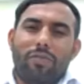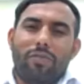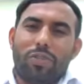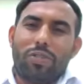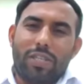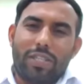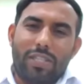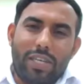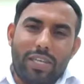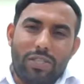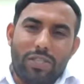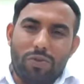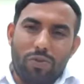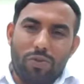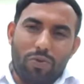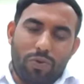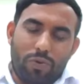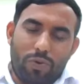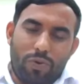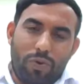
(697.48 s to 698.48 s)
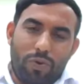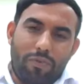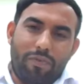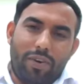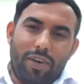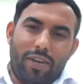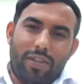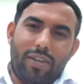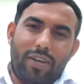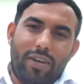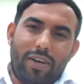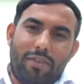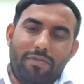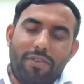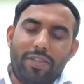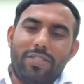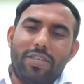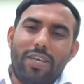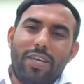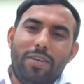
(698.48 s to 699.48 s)
I would suggest you to go for the
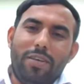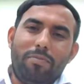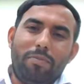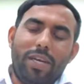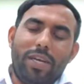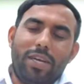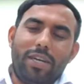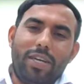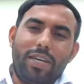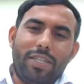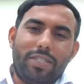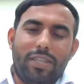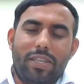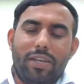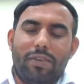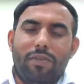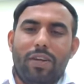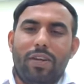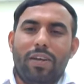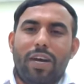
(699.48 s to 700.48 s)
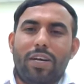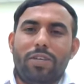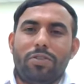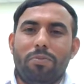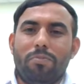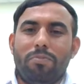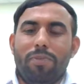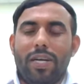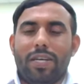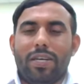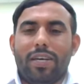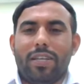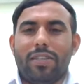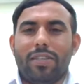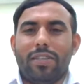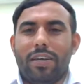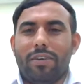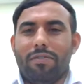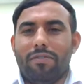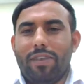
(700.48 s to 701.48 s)
official email address. They will guide you better
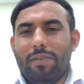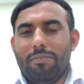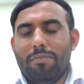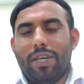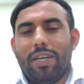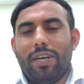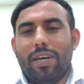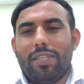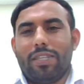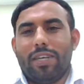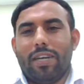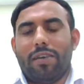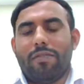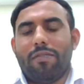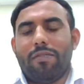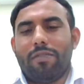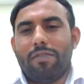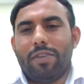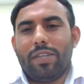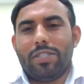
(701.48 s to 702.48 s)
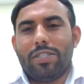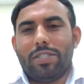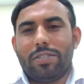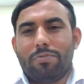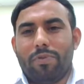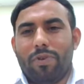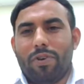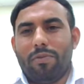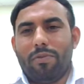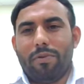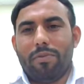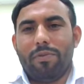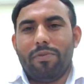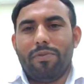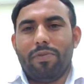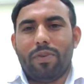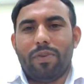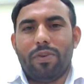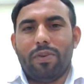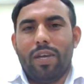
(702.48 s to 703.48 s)
in that way because I never faced this problem
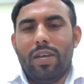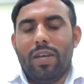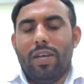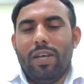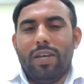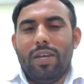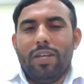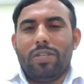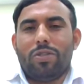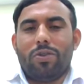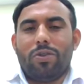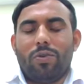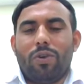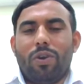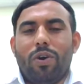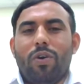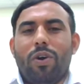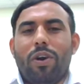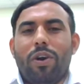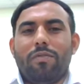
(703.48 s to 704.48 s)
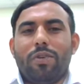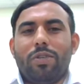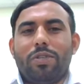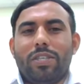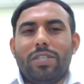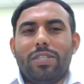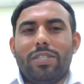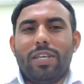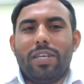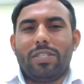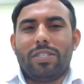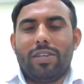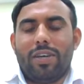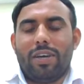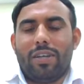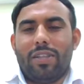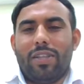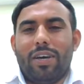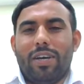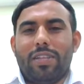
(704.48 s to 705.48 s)
before. So now I would suggest
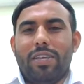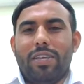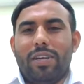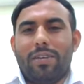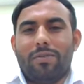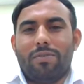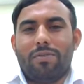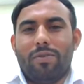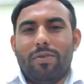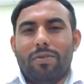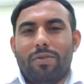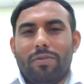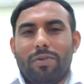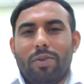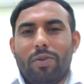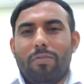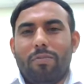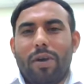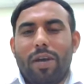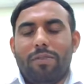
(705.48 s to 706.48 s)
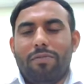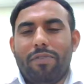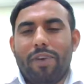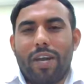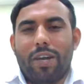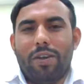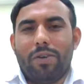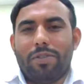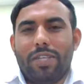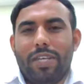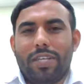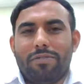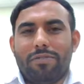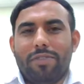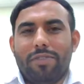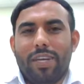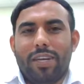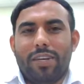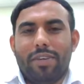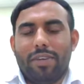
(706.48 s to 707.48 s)
the other, my fellows as
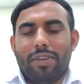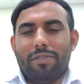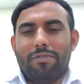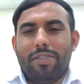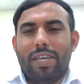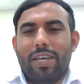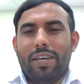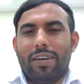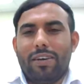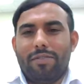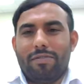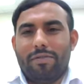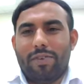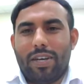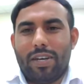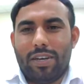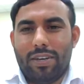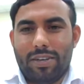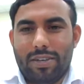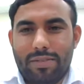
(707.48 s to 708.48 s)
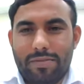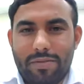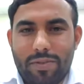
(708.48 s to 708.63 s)
well, if they wanna,